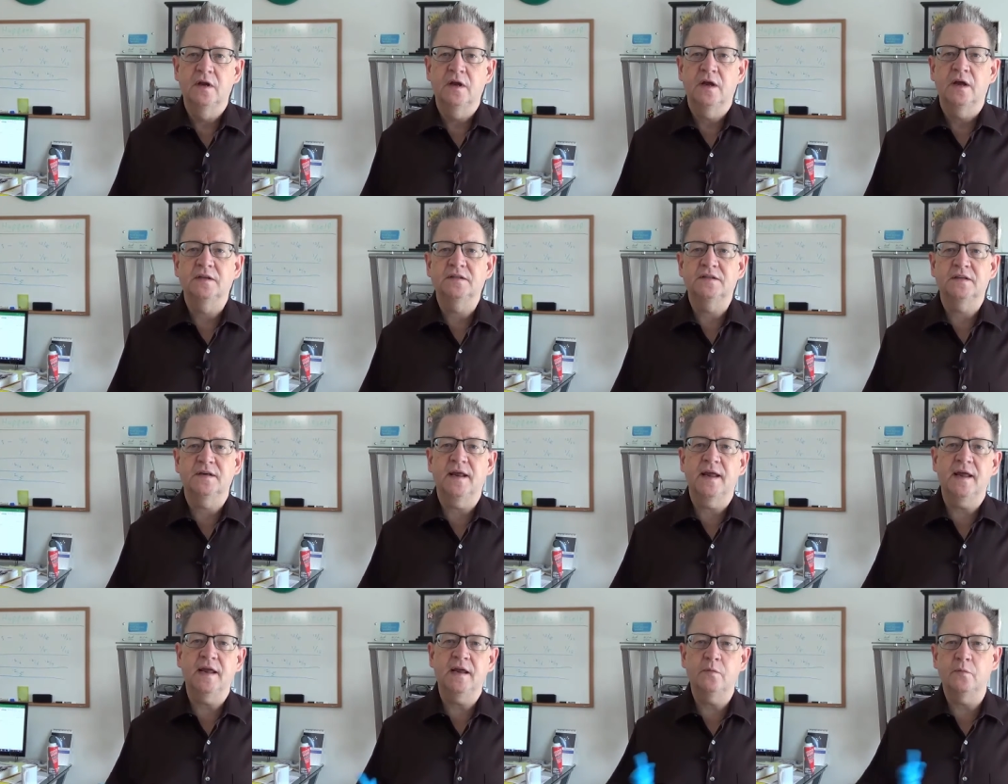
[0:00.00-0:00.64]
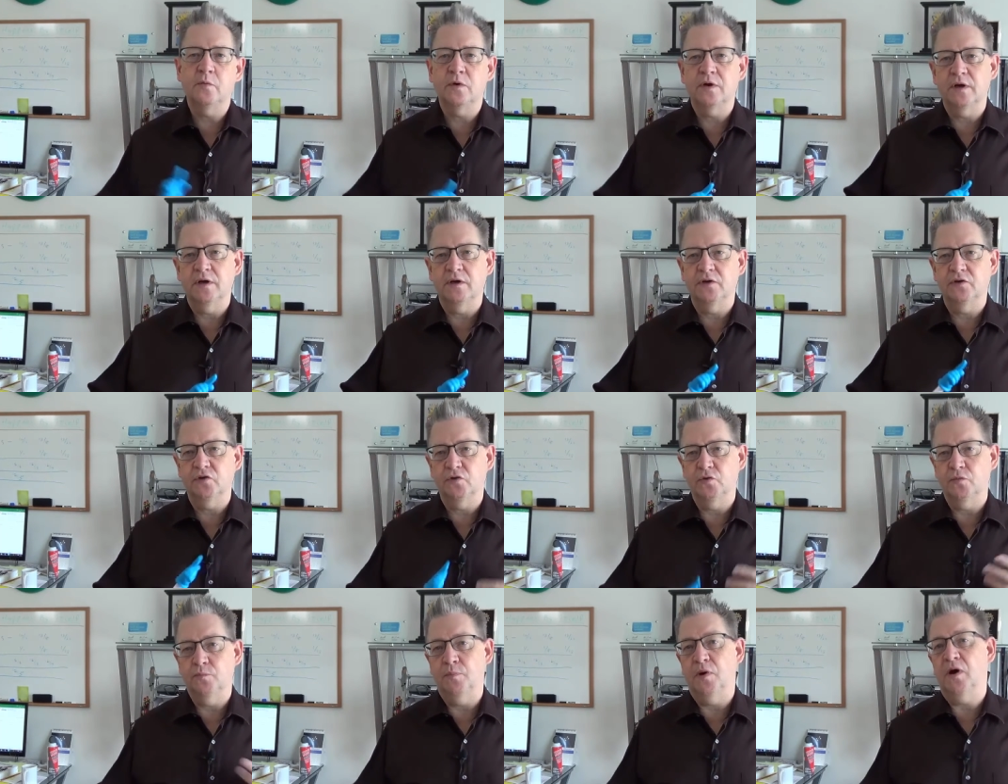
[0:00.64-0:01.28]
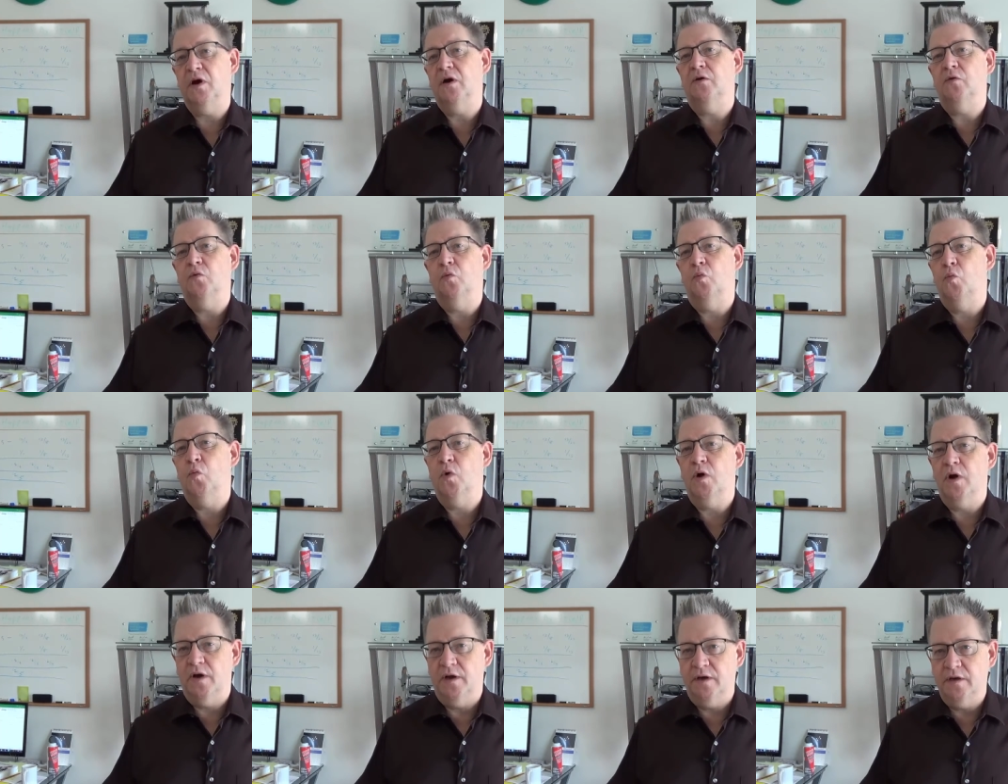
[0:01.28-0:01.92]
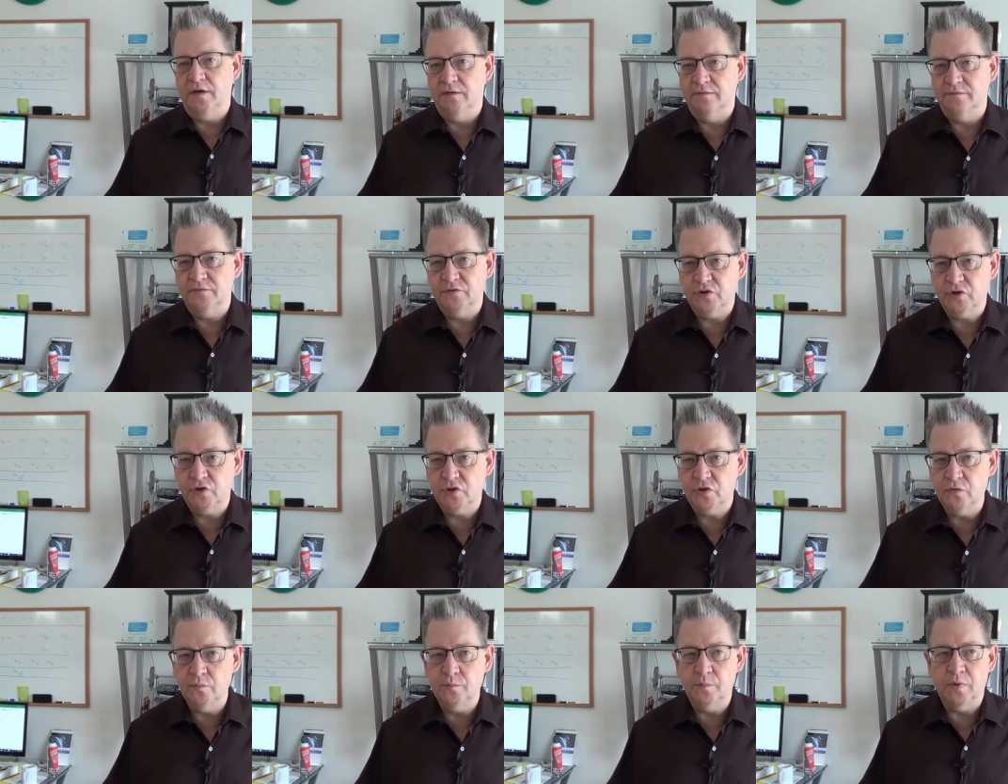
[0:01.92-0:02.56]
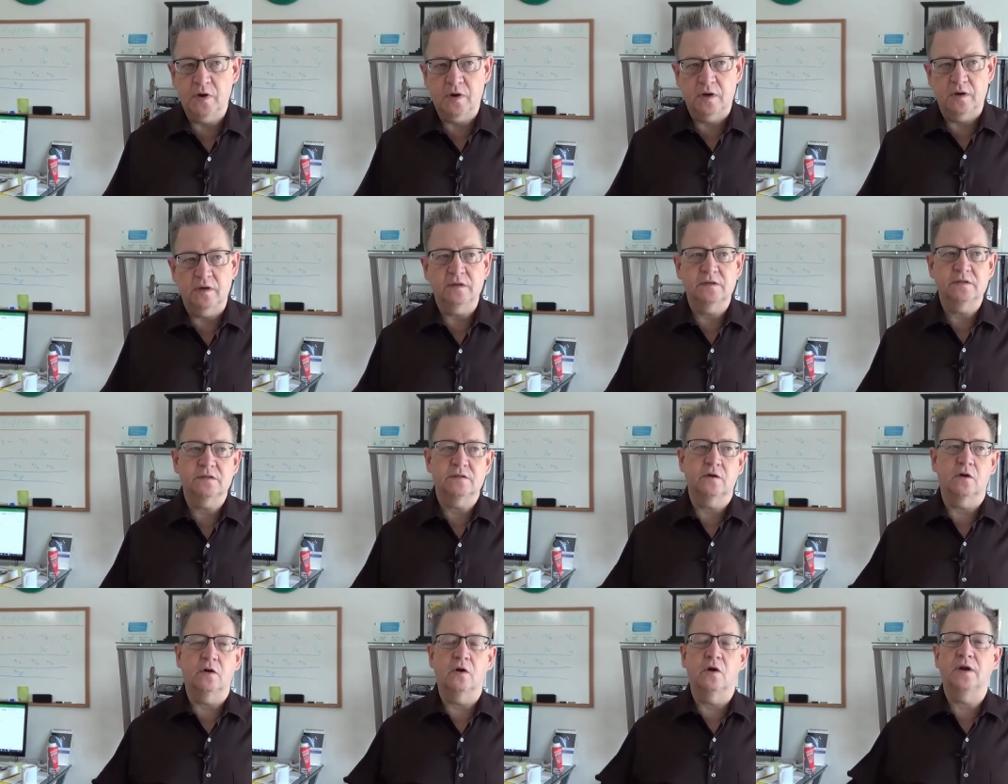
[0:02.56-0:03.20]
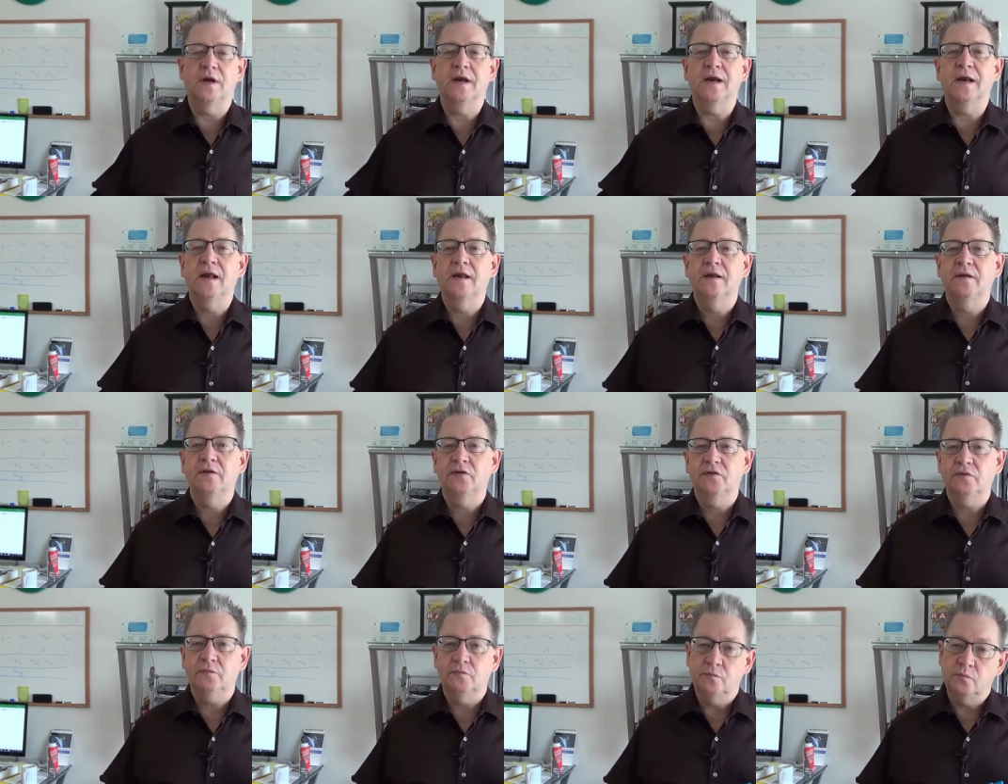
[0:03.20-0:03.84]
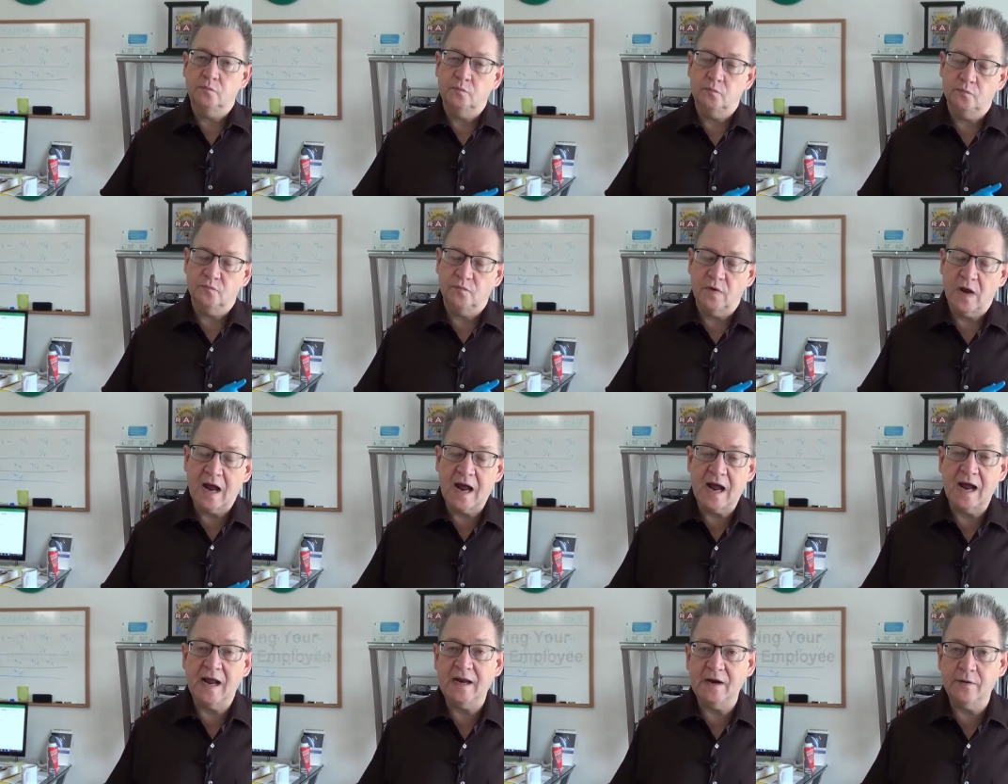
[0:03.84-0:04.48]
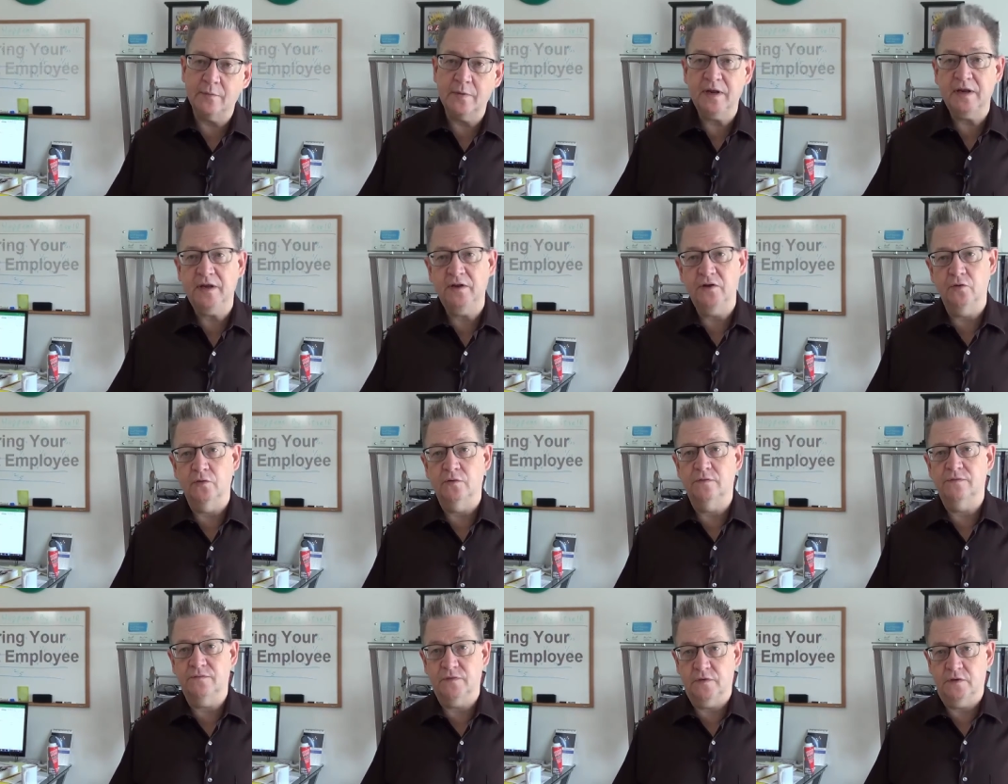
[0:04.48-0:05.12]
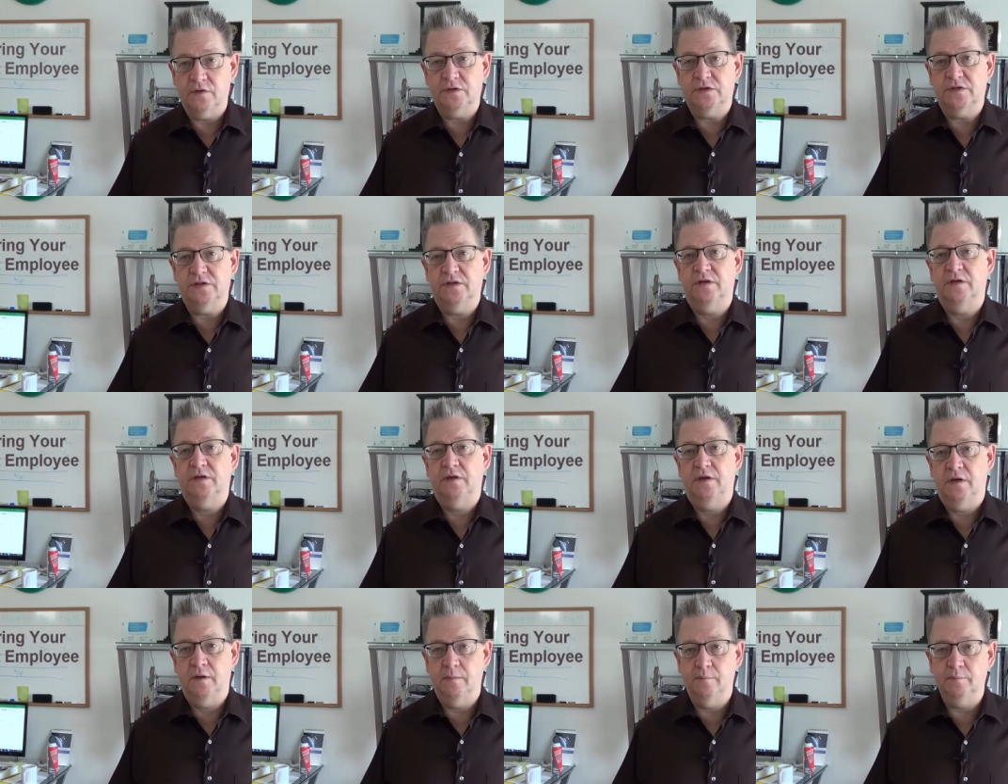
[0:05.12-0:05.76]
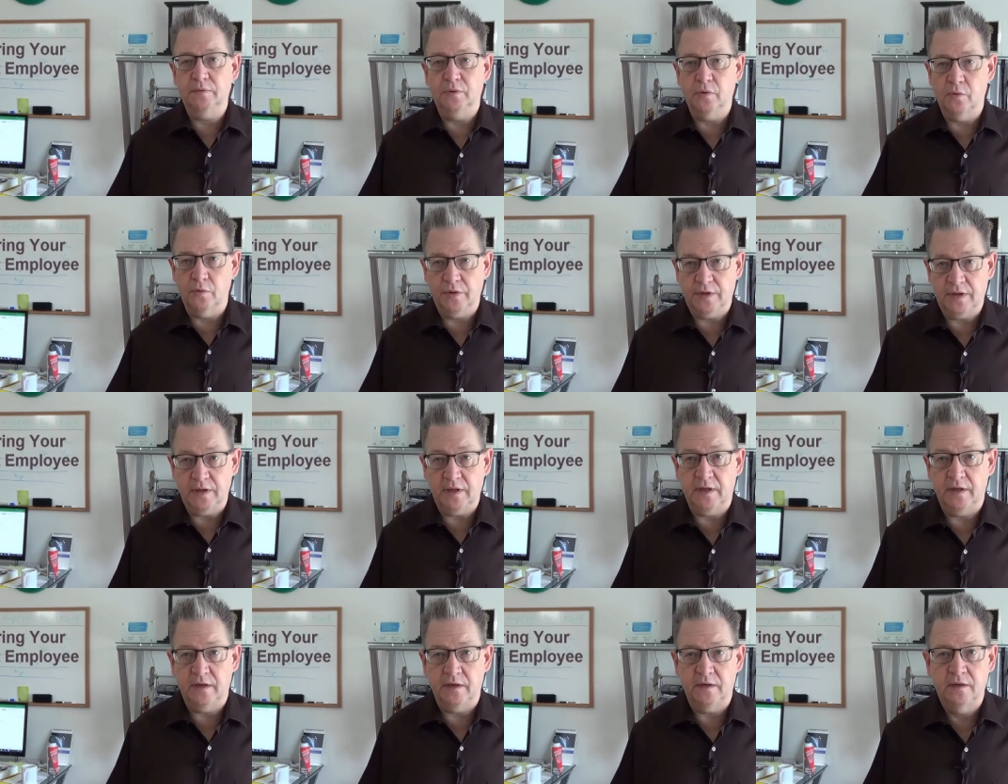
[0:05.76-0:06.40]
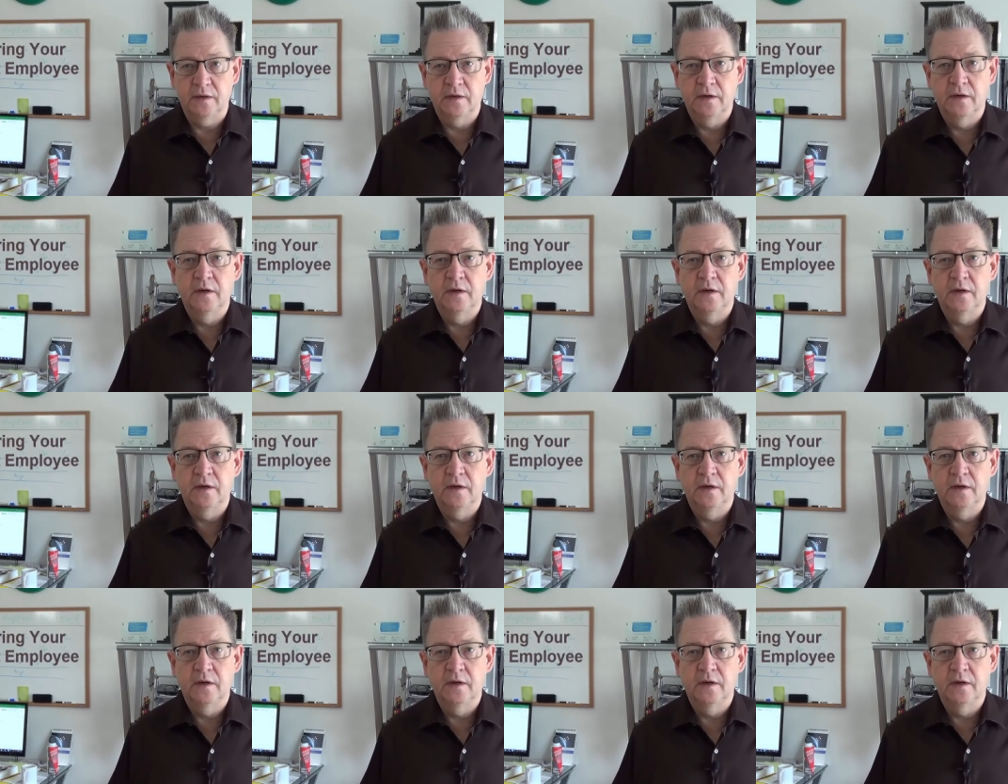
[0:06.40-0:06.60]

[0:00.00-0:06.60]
And today we're going to do part one of two parts on hiring your first employee.